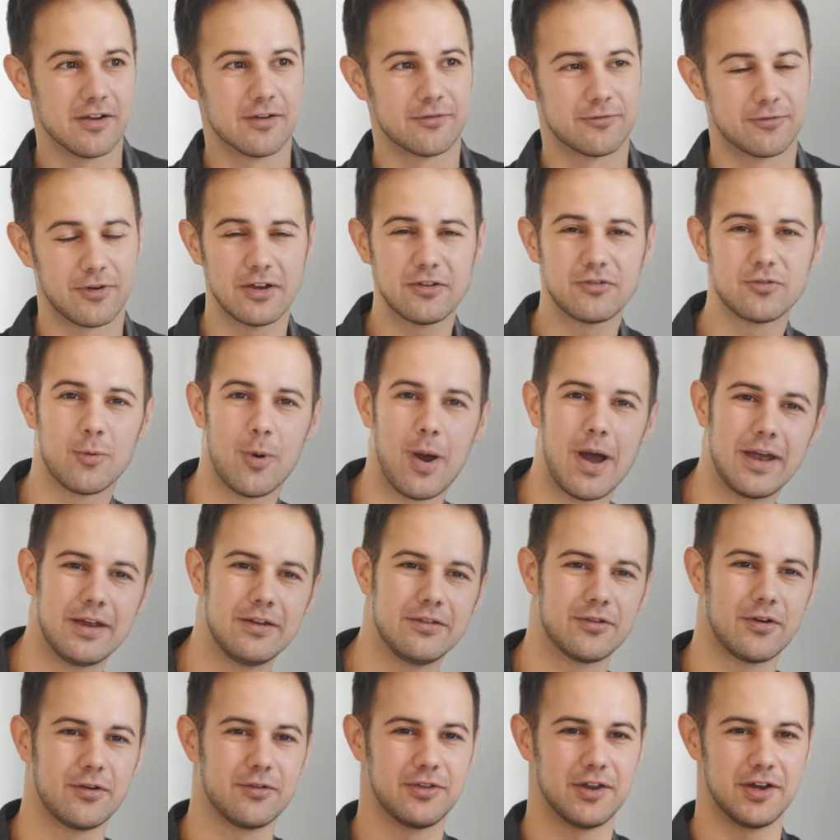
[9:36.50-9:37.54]
French
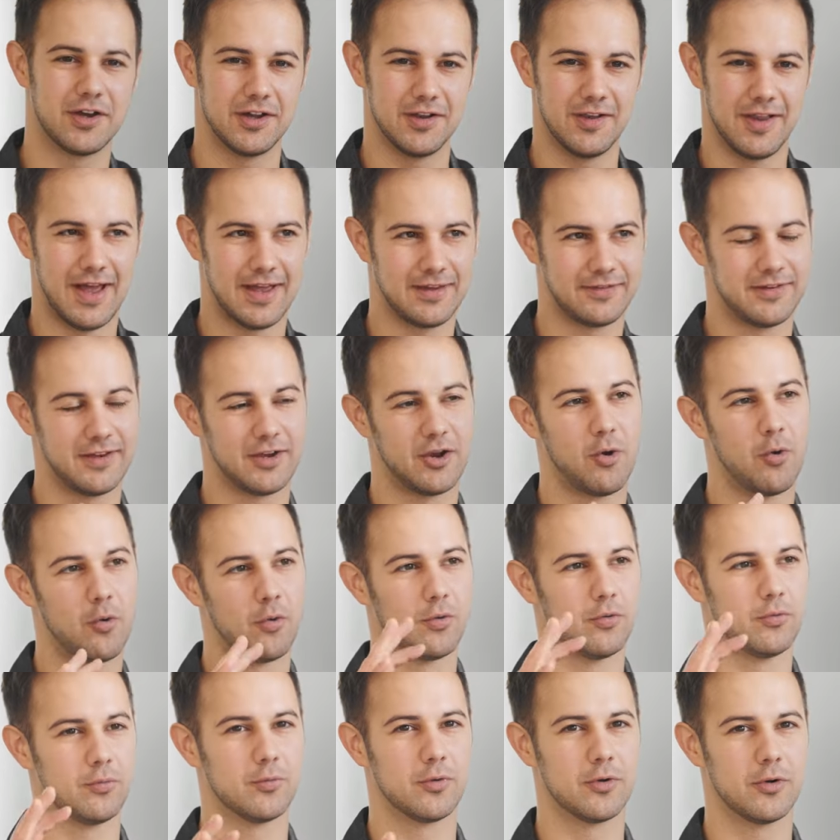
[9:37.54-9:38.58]
wines are the classic
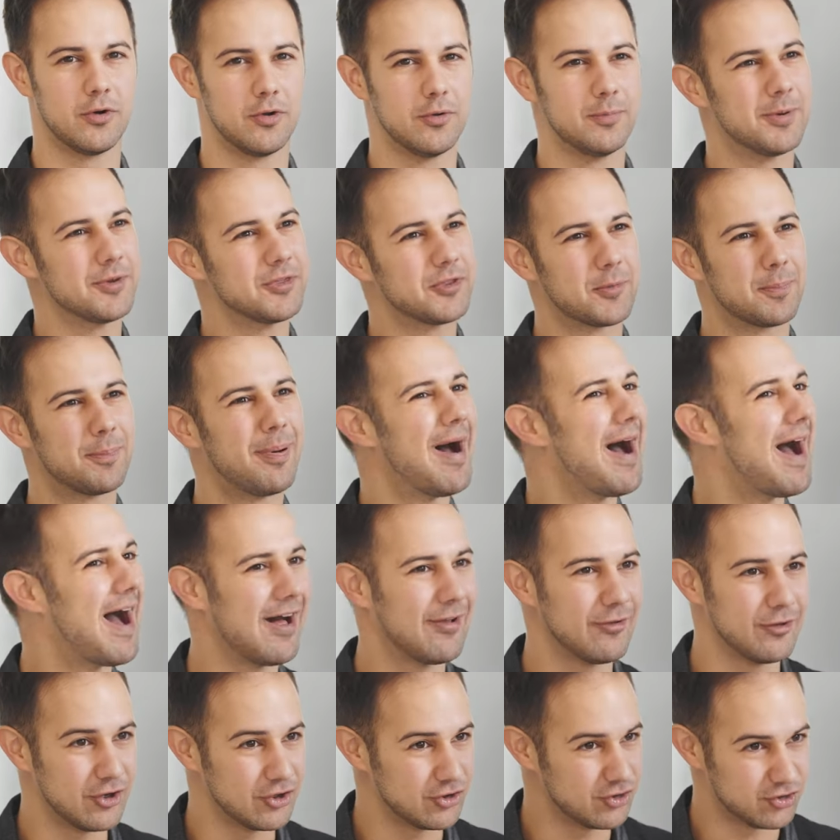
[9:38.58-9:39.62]
old world, but they're
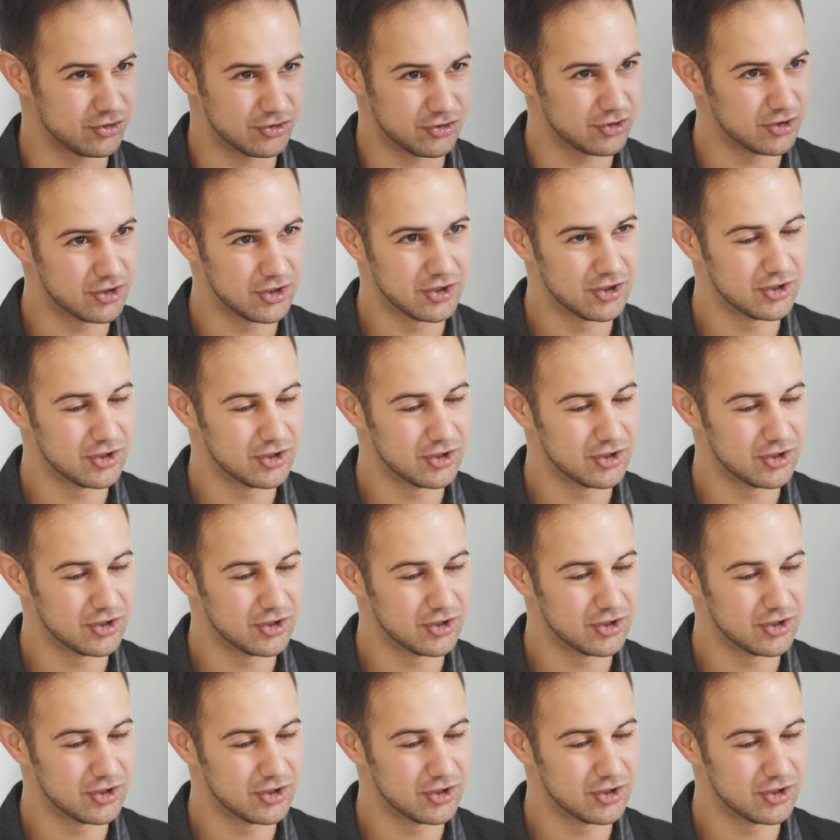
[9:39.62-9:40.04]
polished.